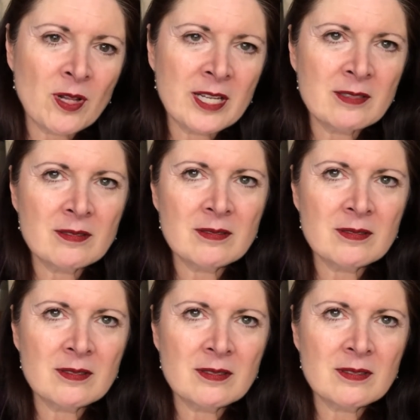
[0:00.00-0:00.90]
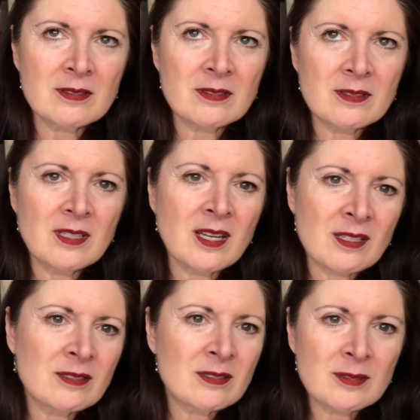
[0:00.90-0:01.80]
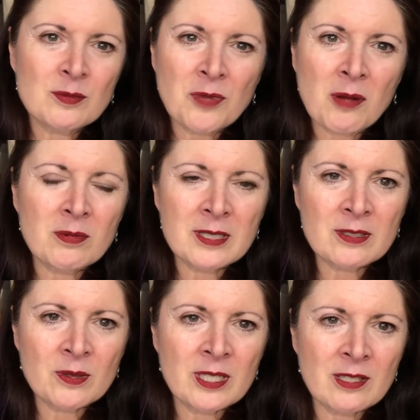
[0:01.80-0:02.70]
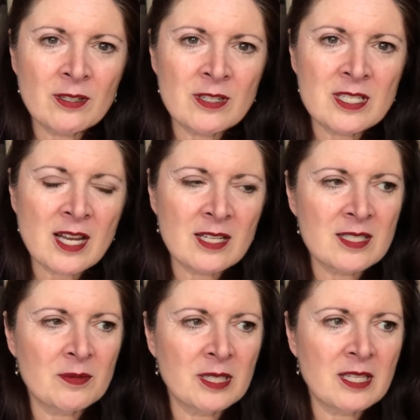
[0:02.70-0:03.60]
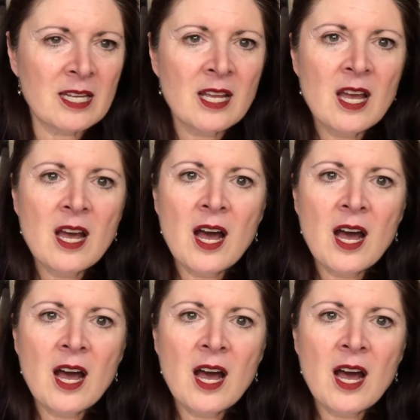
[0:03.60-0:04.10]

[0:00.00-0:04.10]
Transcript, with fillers: more like yeah probably 20, 30 seconds, something like that.